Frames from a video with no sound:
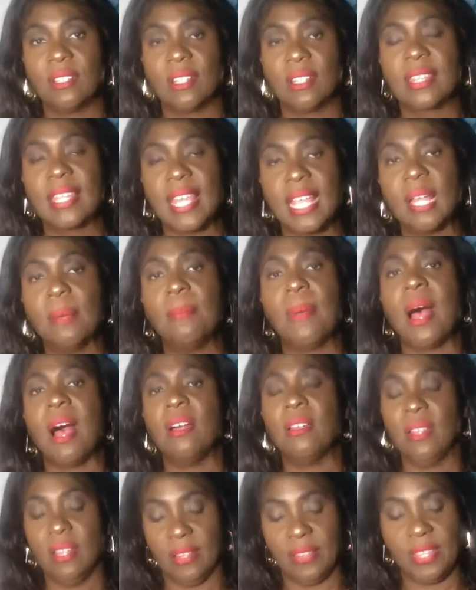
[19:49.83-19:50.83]
Think
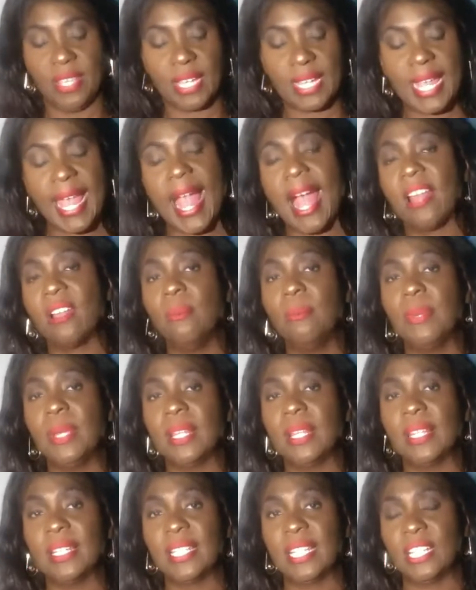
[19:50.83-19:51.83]
about the
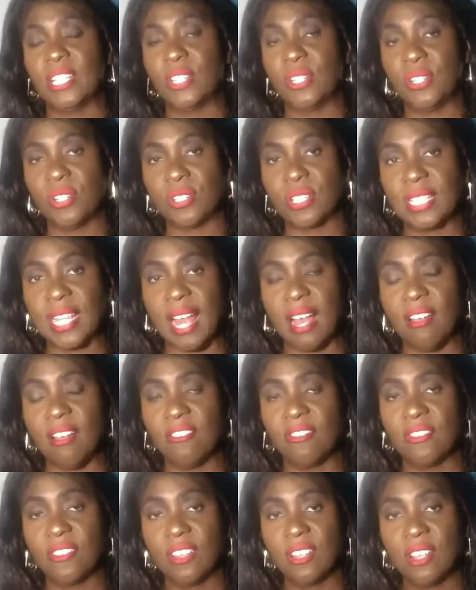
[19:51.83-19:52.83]
accountability to
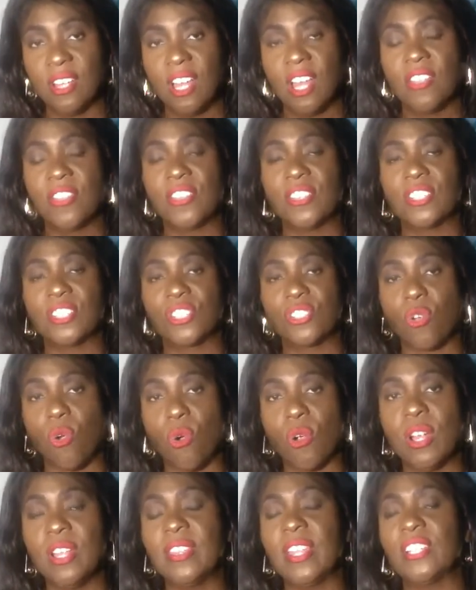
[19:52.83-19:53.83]
yourself, the
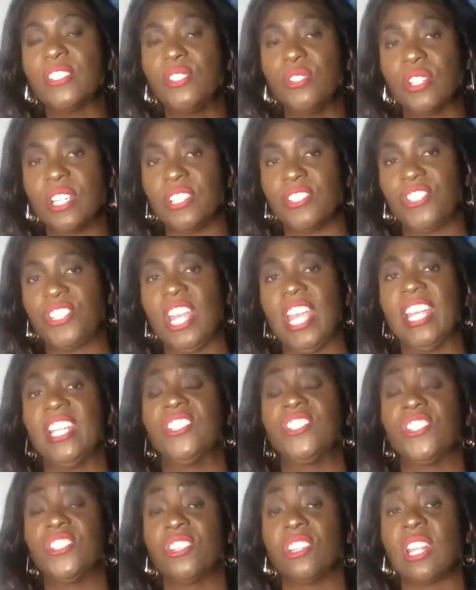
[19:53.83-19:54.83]
story that you could
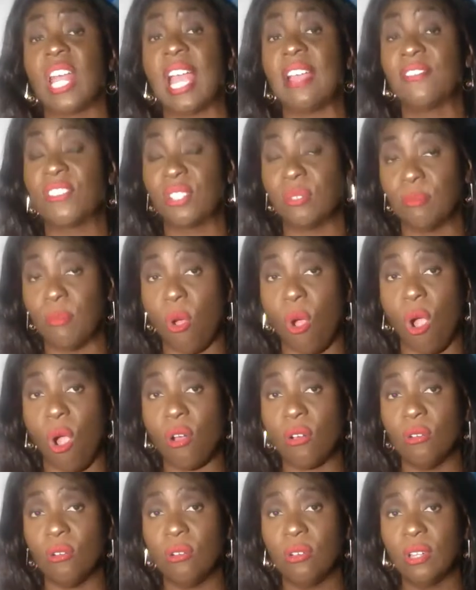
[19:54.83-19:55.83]
change in your life
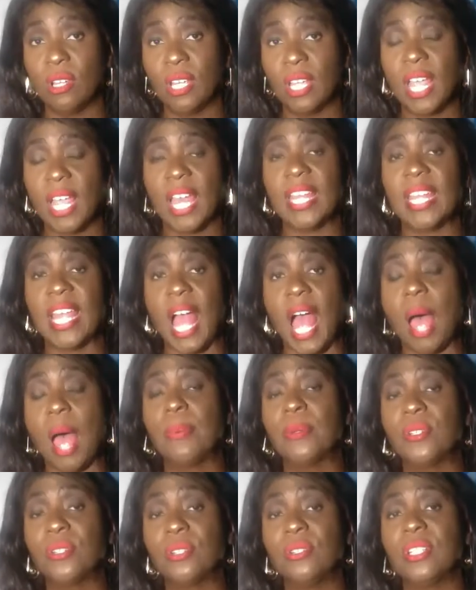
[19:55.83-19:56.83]
tomorrow, and the
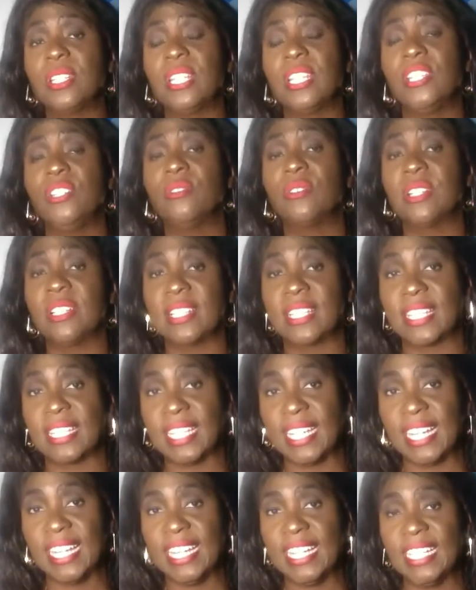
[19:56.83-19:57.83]
opportunity you can
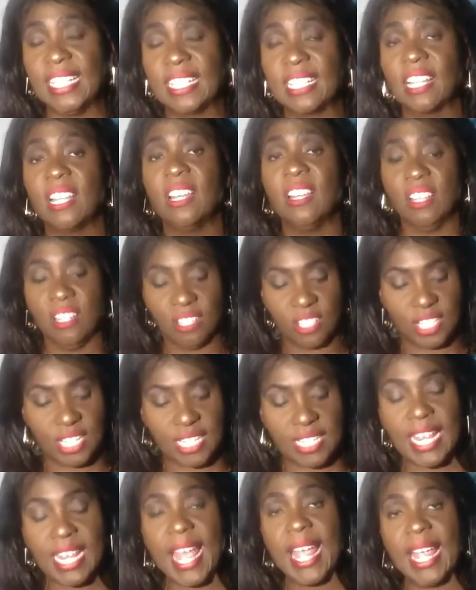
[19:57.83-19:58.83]
seize
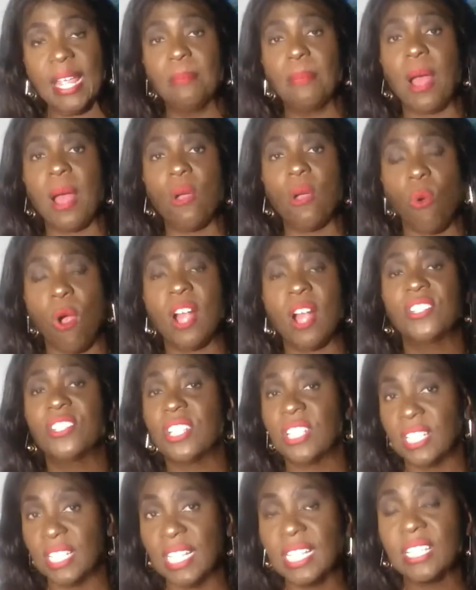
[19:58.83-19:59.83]
today by
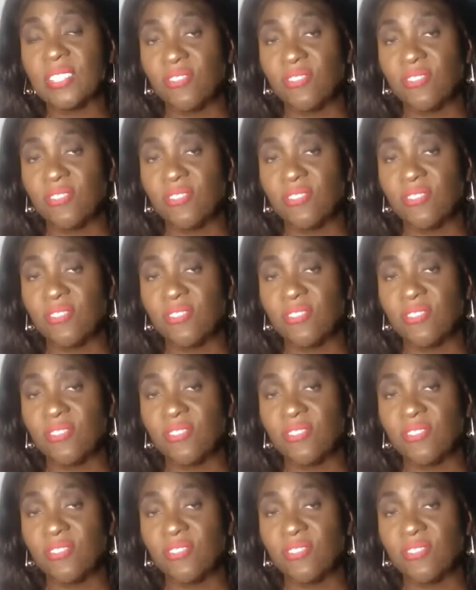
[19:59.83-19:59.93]
watching this